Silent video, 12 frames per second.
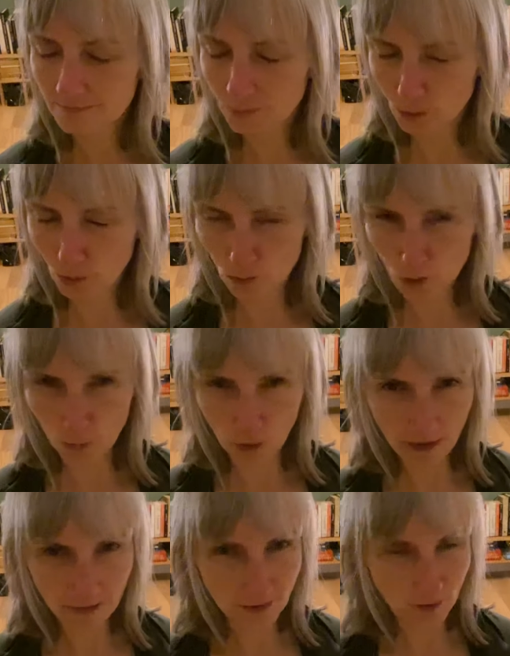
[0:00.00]
Don't hold your
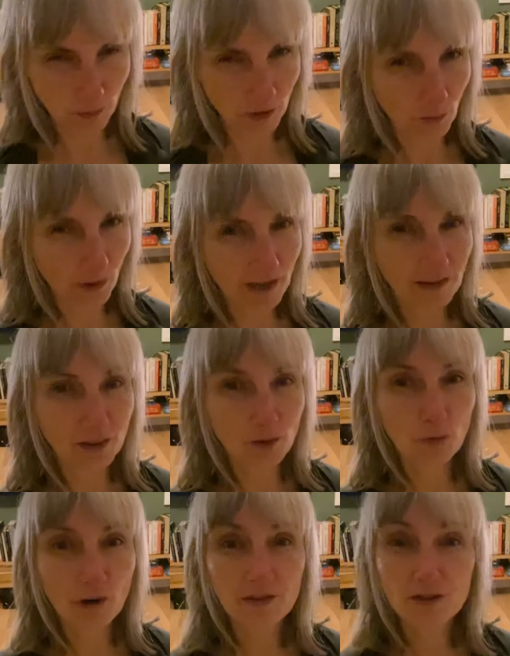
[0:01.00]
breath. So be aware that your
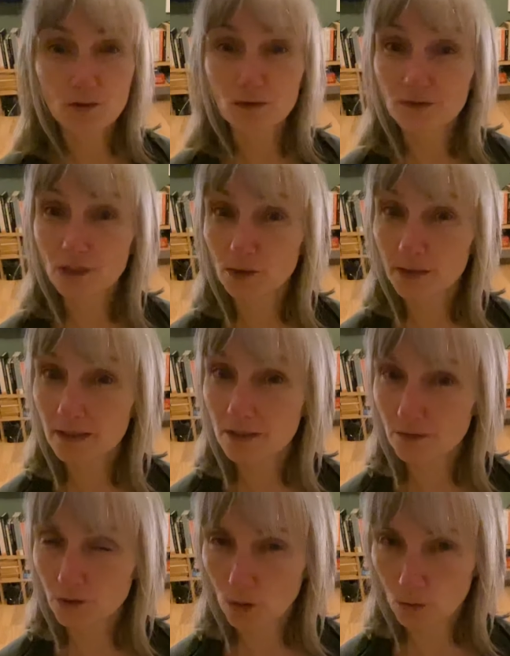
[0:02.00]
breath's still flowing. So
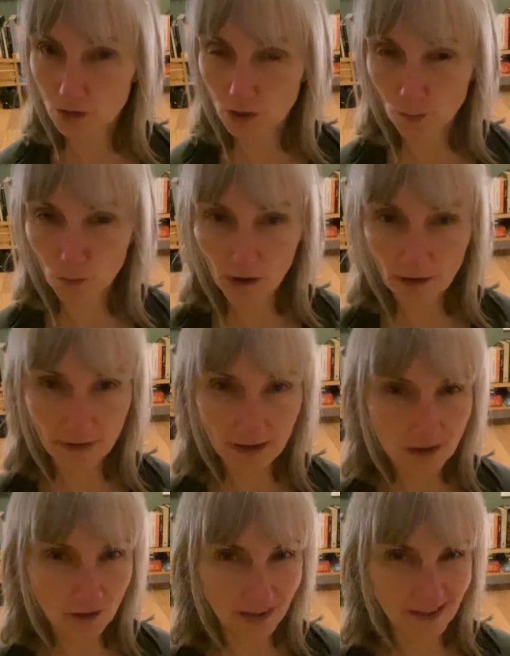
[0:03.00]
if you're holding your breath,
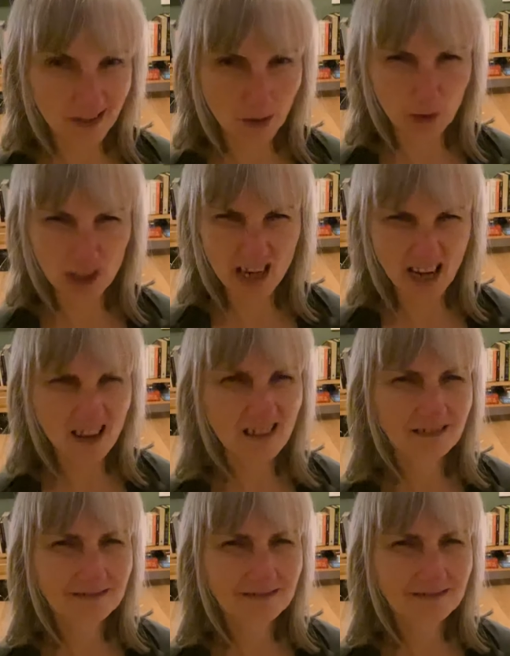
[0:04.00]
that tightens up your neck.